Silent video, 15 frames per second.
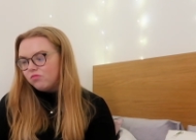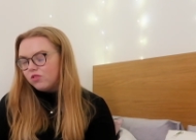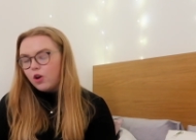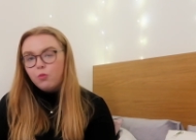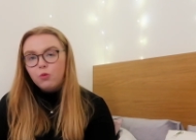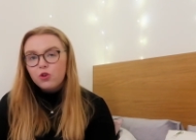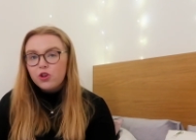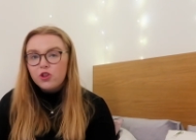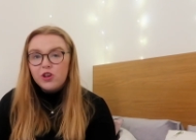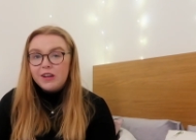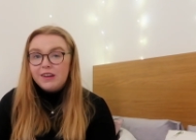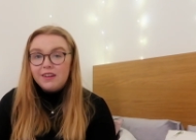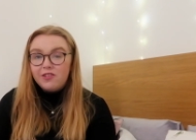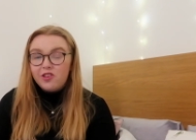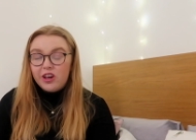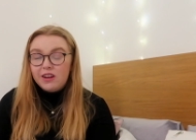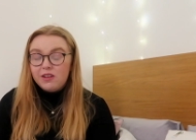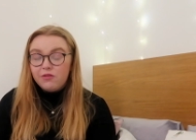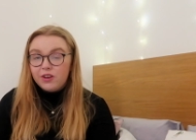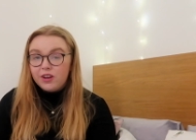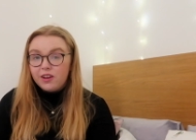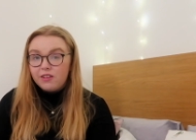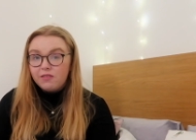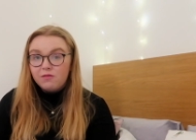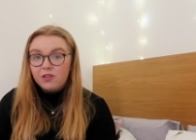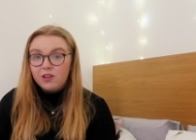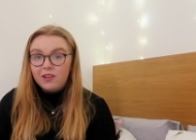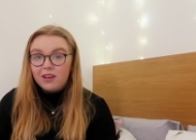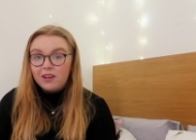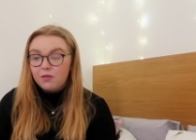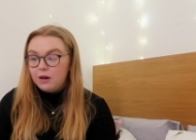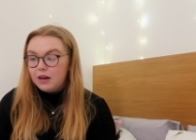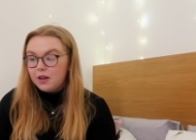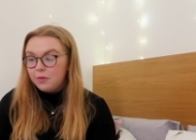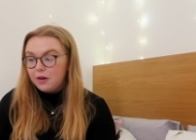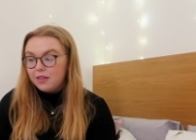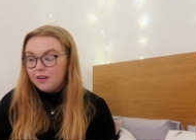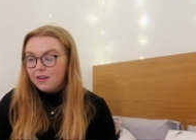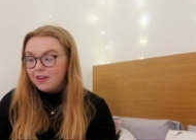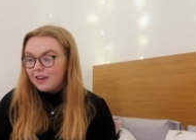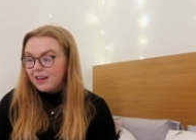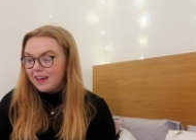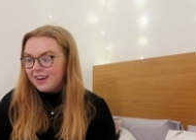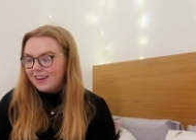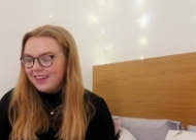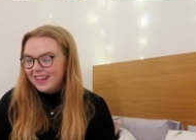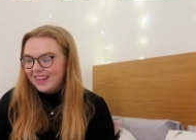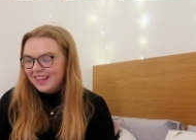watch Jade's video. She'll explain it better than I can.